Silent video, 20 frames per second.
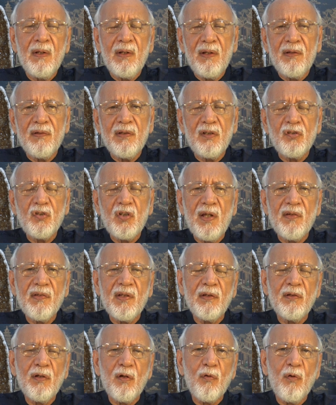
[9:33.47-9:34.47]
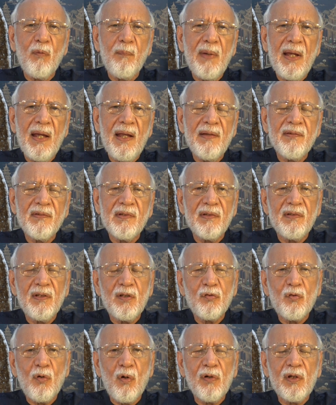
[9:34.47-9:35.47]
Is it chasing the romance? Is
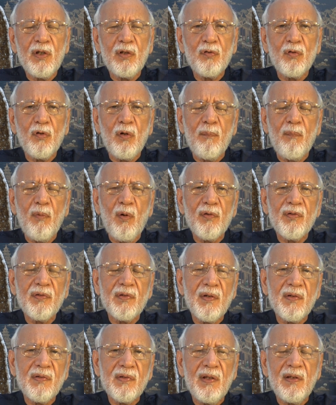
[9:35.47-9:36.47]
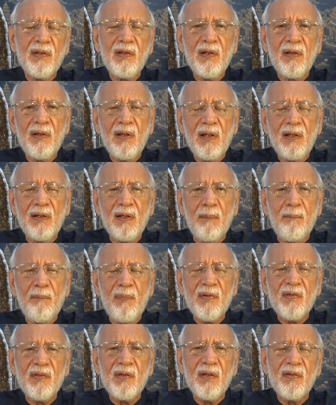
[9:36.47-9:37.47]
it talking to your bosses? Is it in the
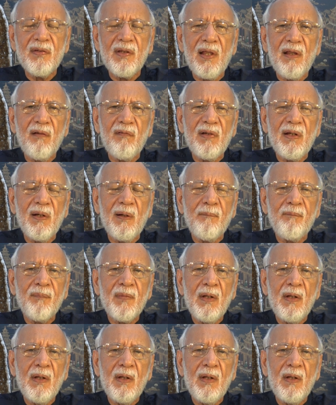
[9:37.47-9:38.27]
business area?